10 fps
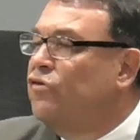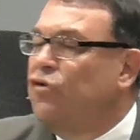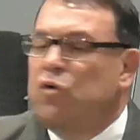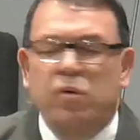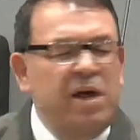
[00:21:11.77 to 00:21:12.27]

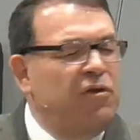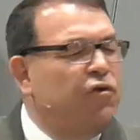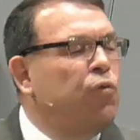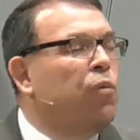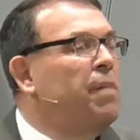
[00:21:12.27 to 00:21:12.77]
You need
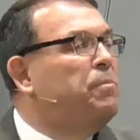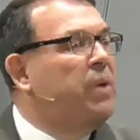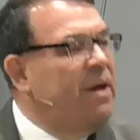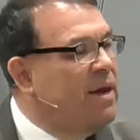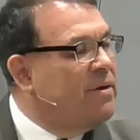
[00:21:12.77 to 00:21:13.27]
to
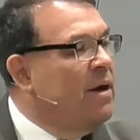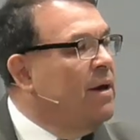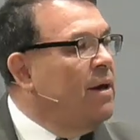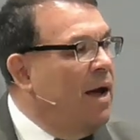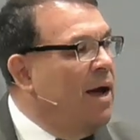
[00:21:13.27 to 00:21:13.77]
repent
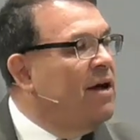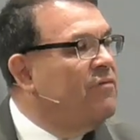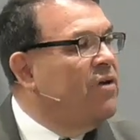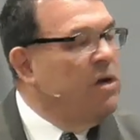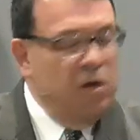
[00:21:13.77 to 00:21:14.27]

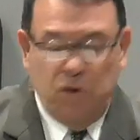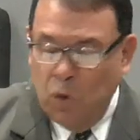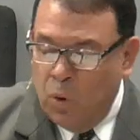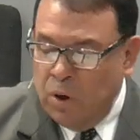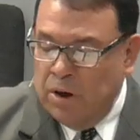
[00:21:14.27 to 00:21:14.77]
of
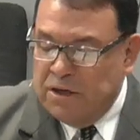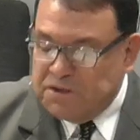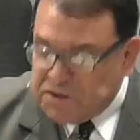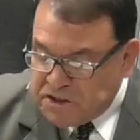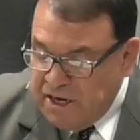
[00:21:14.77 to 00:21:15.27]
your
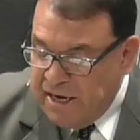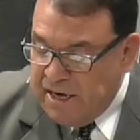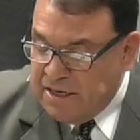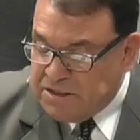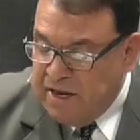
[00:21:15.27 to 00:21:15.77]
sins.